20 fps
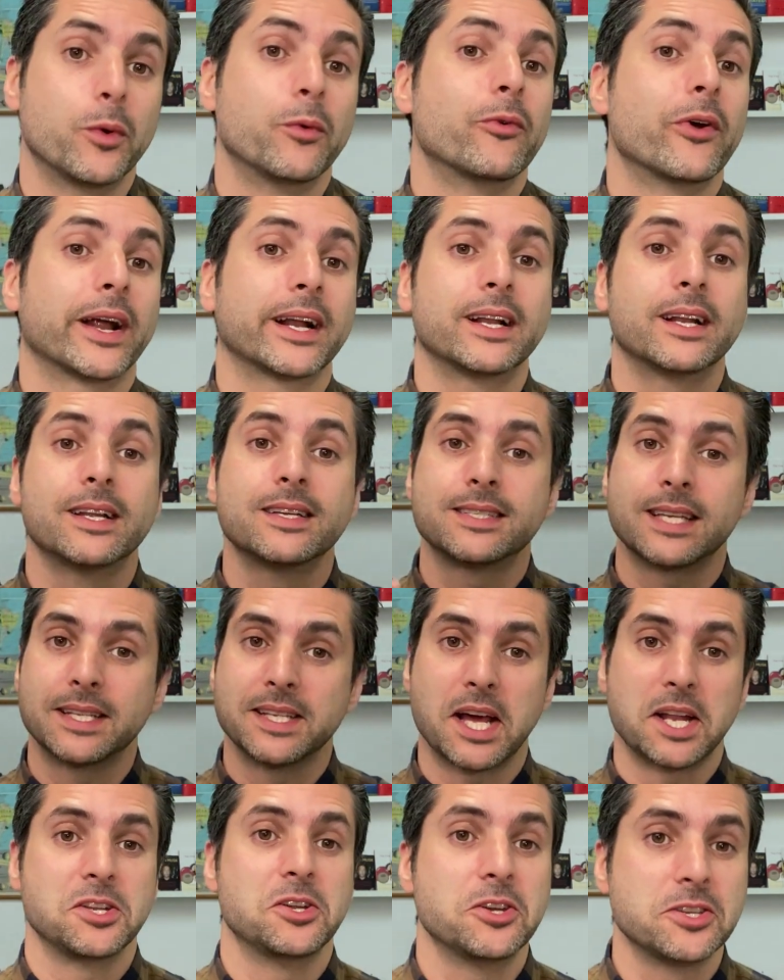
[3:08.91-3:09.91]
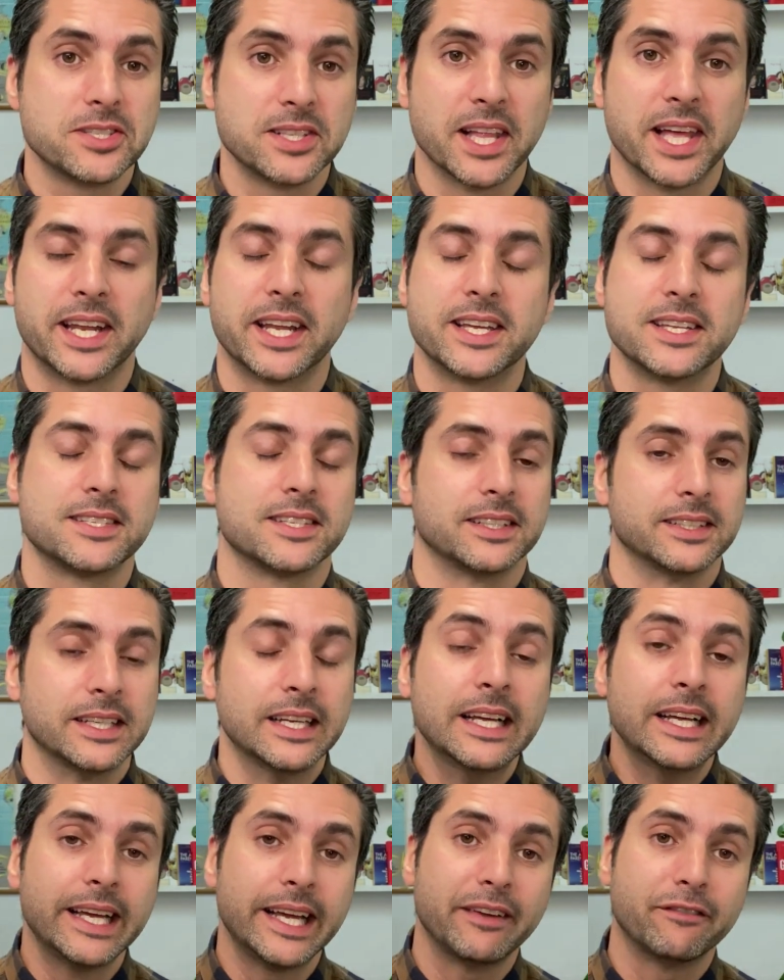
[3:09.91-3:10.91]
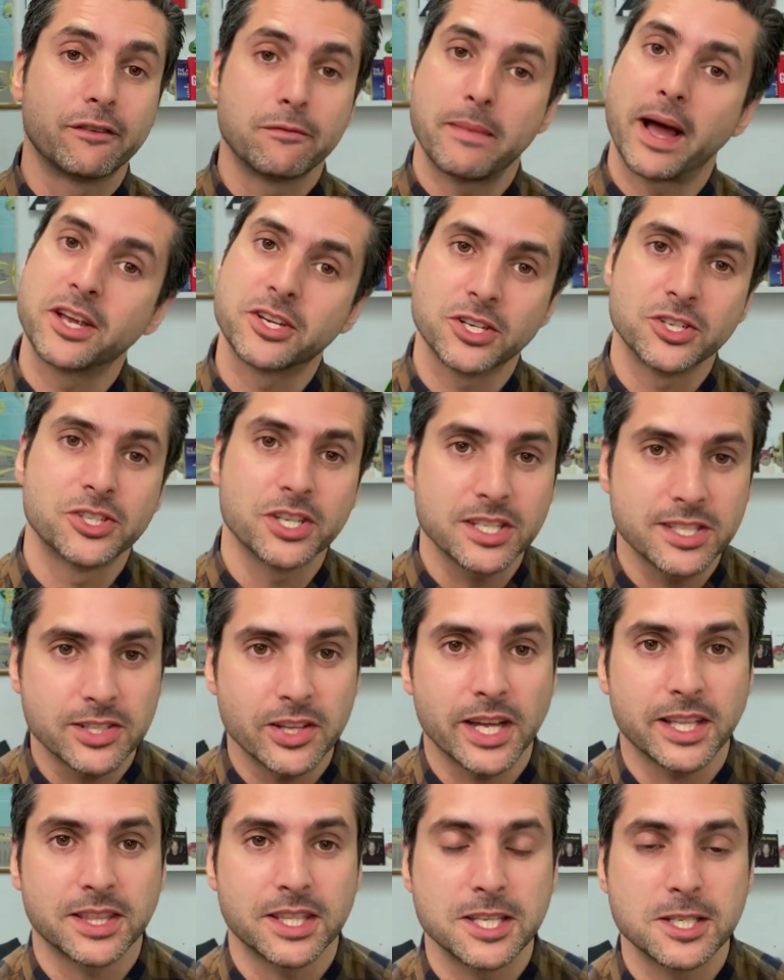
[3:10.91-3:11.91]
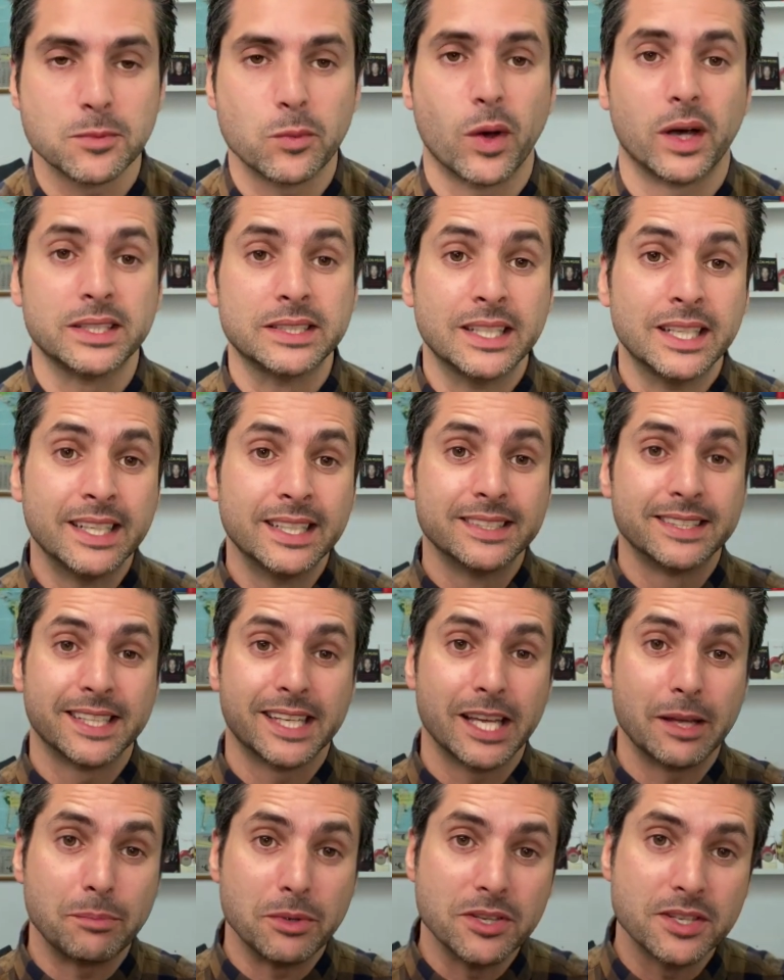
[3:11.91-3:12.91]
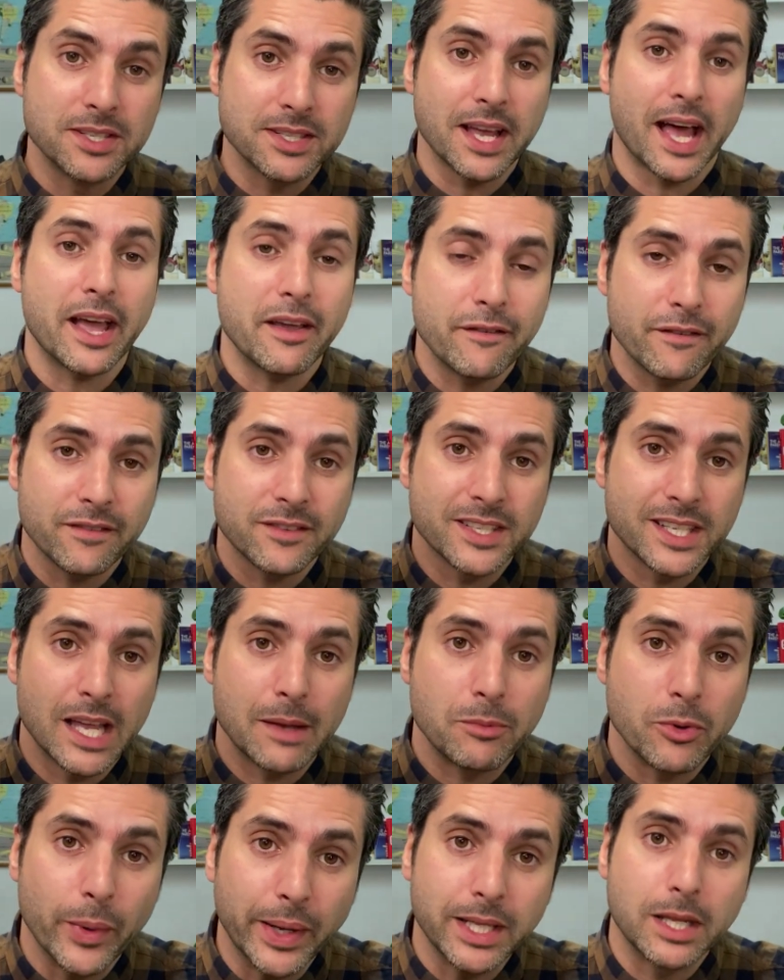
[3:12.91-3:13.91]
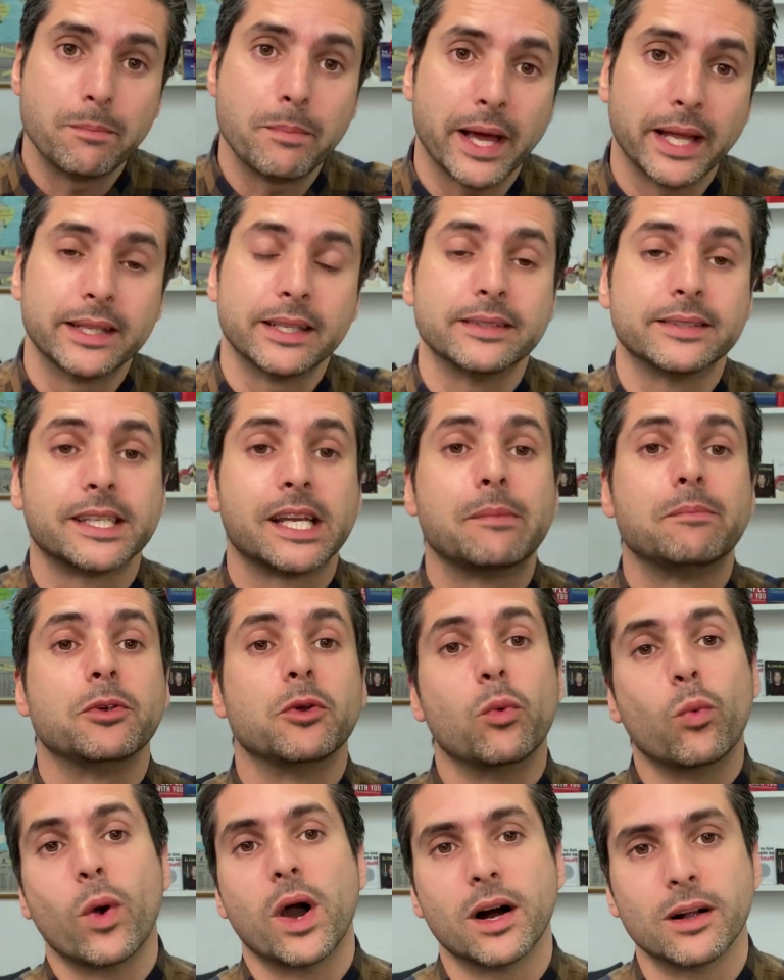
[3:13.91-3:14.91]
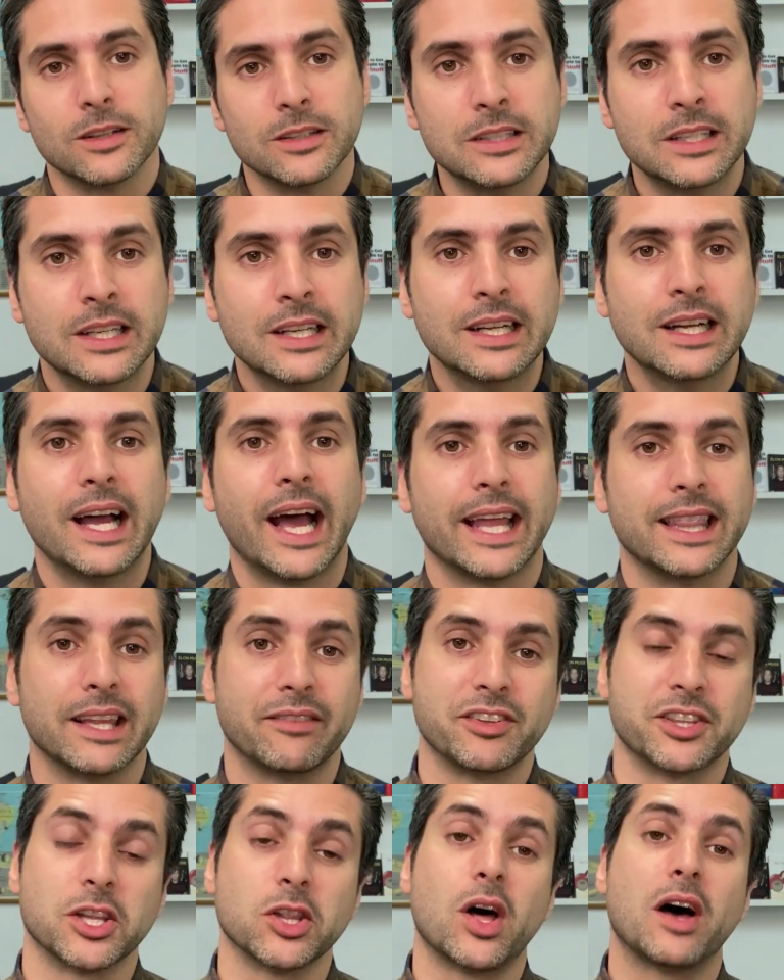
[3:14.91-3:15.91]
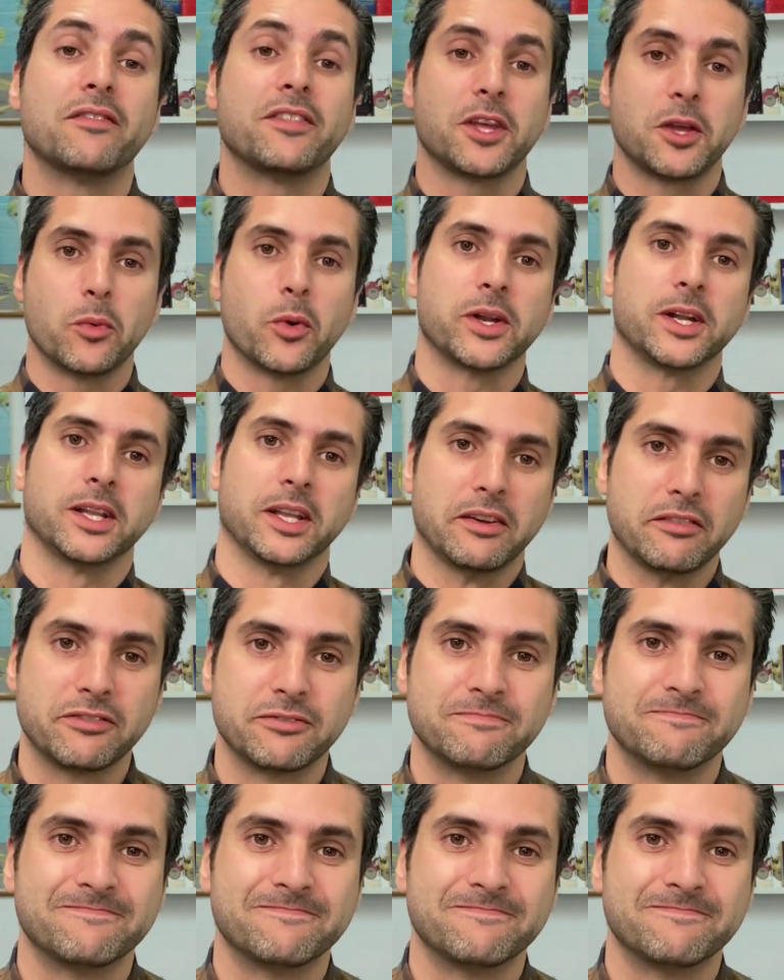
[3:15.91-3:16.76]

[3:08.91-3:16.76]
We regularly send out newsletters and information just like this one to keep you safe, to keep you independent, to keep you well and living the life that you want to live.